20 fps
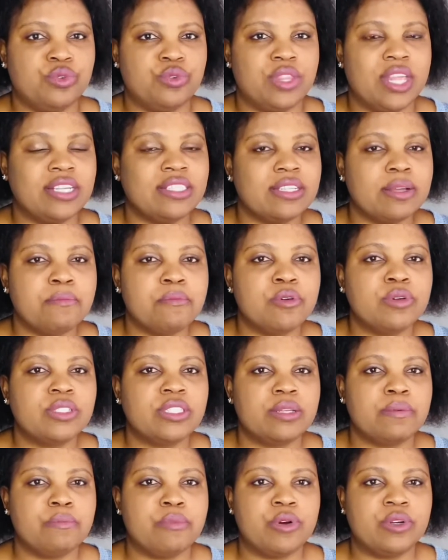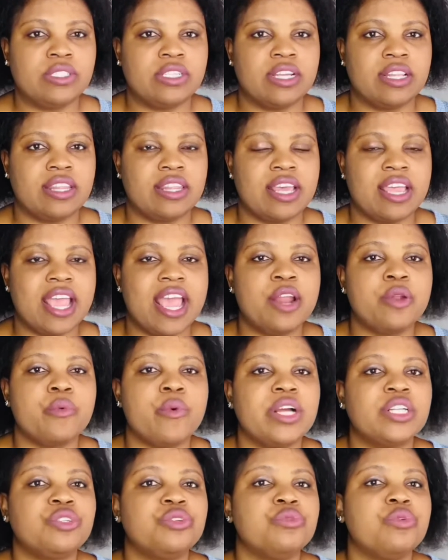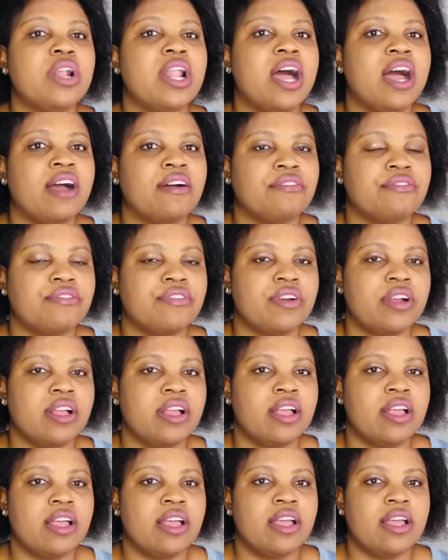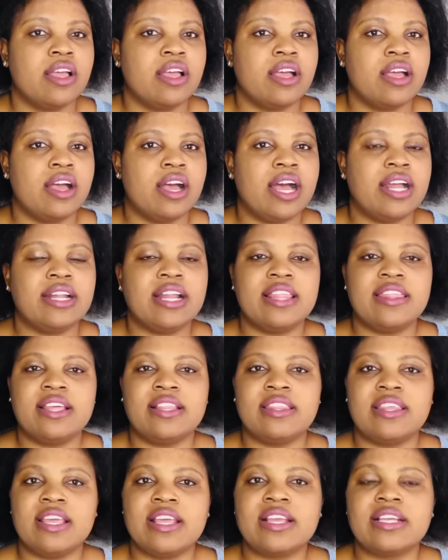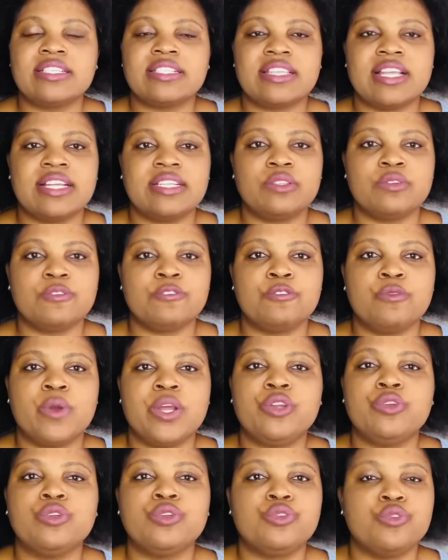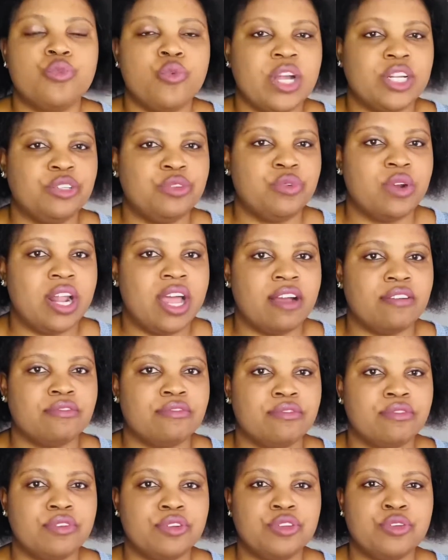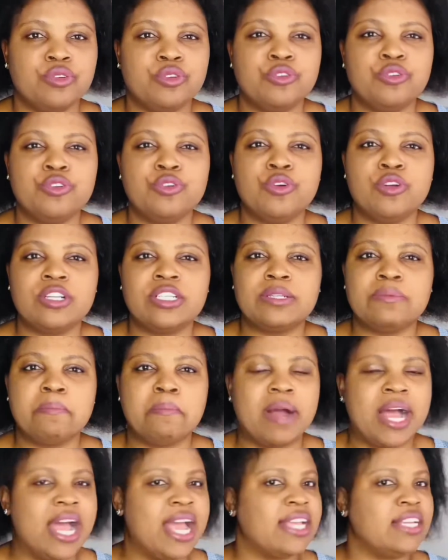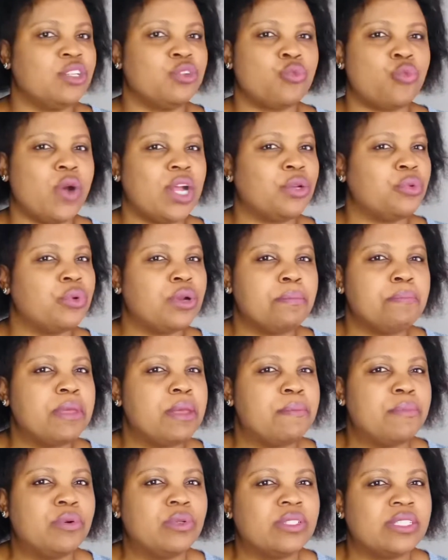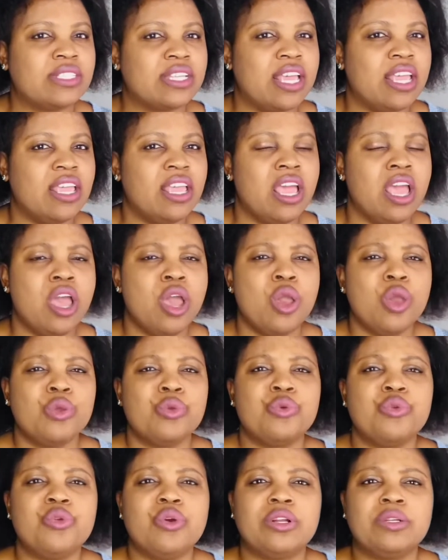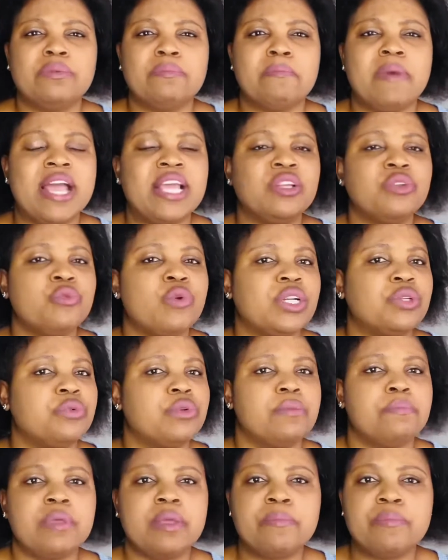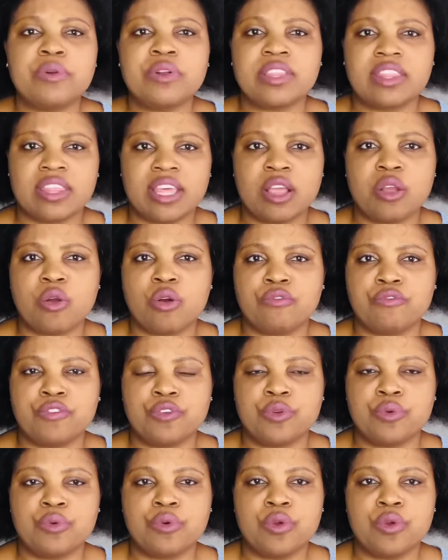That's the most important thing, and what you love. Another thing is that when you do what you love, you don't mind what will people say. You don't mind what will people think of you.